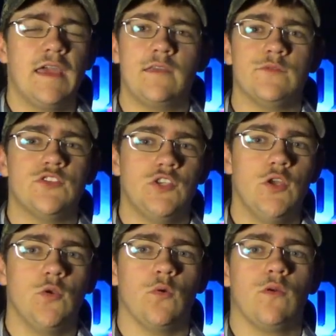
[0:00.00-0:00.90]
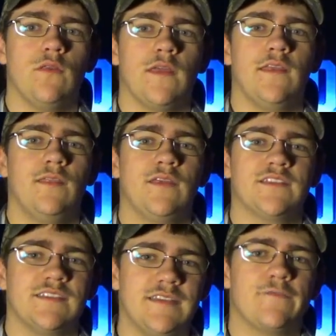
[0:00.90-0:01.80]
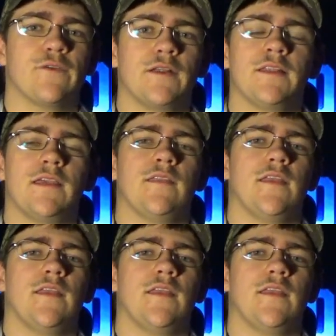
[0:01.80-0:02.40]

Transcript: And it was new. They did things differently.